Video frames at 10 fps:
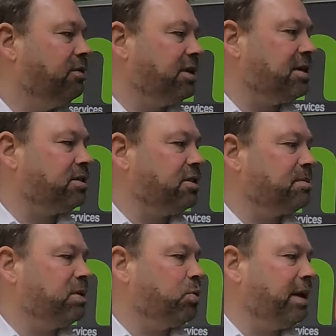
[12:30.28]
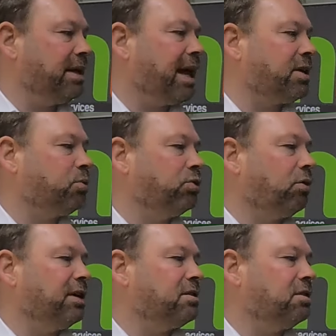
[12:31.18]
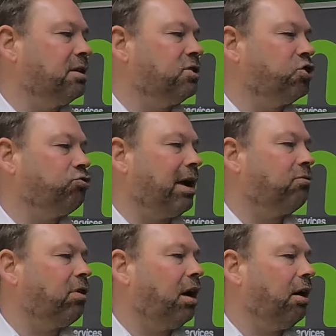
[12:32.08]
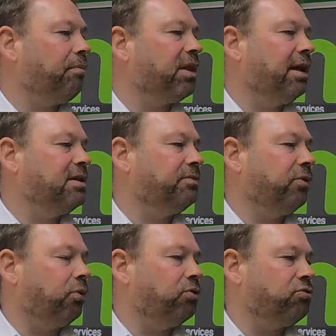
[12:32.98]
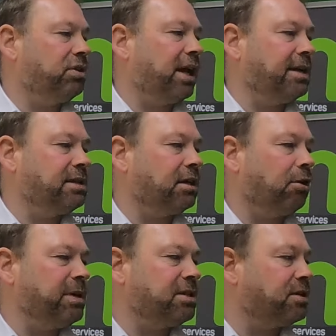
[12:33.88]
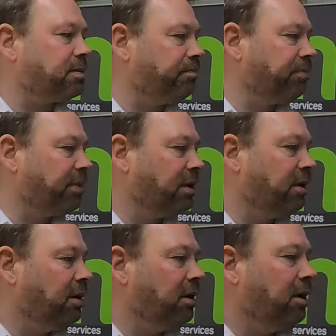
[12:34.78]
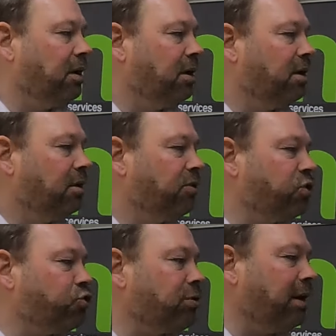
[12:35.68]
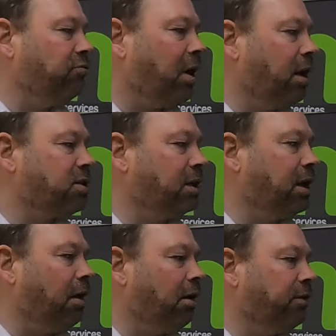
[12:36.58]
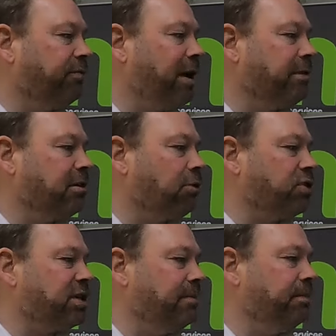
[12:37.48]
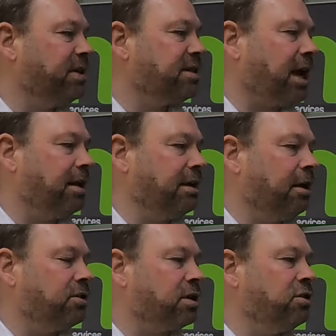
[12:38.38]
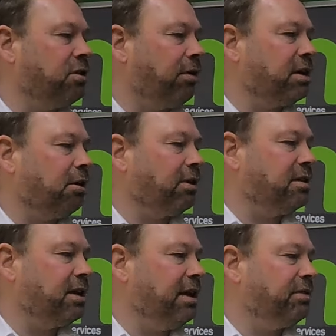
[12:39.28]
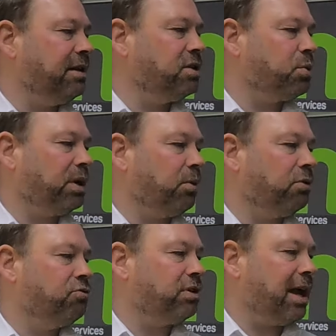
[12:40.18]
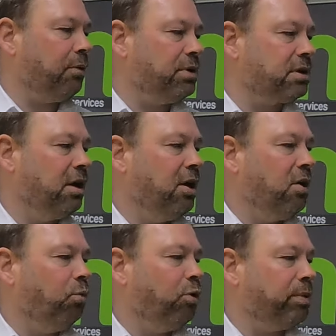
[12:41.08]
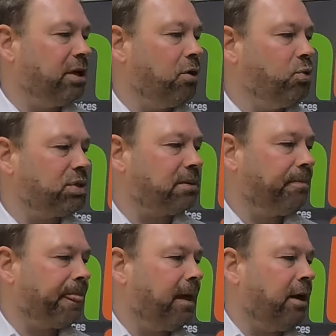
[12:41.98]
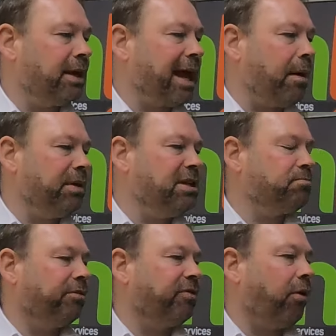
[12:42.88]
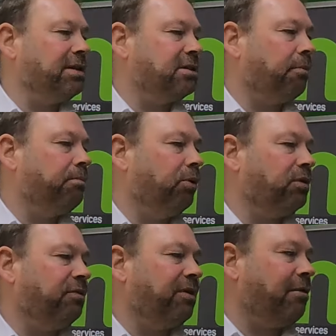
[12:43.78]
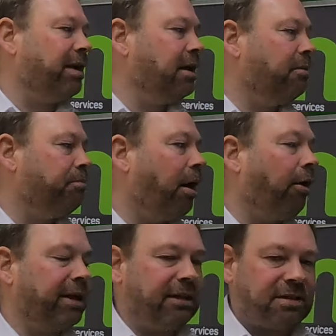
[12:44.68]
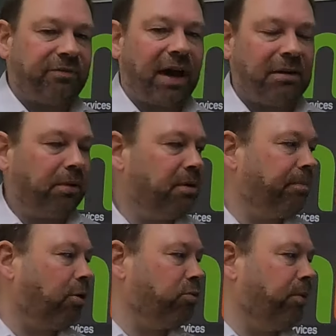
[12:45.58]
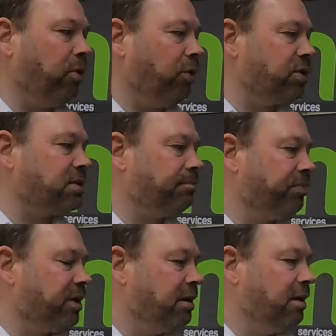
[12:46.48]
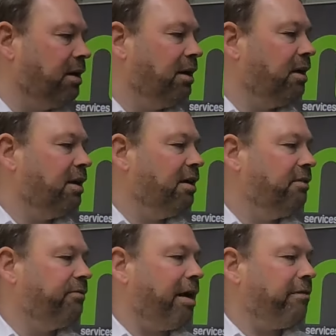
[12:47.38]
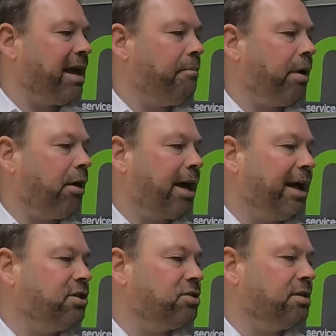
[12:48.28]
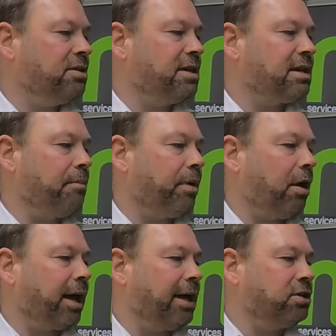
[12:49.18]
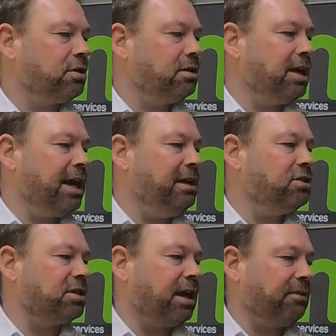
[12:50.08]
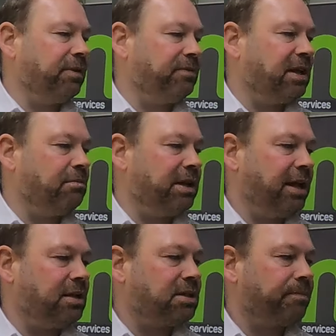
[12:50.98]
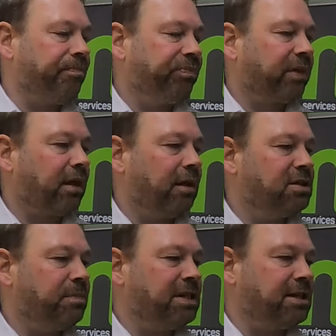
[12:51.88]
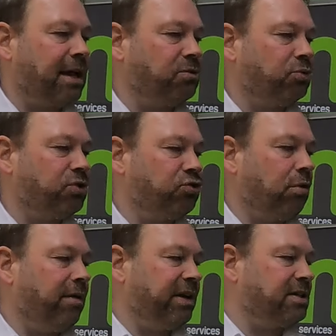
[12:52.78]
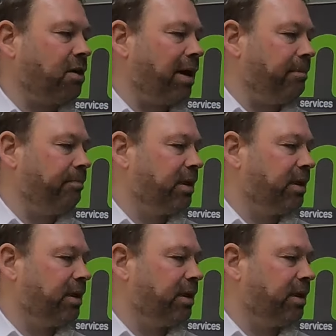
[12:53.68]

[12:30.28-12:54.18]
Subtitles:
The distance between Castle Donington and Stranraer is 480 kilometres. The Stranraer to Larne ferry crossing, sailing at 9 o'clock in the evening, 2100 hours, will be used, and a cabin is provided on board the ferry and parking is available at both ports. Ferry embarkation and disembarkation each take 15 minutes to be scheduled as driving time.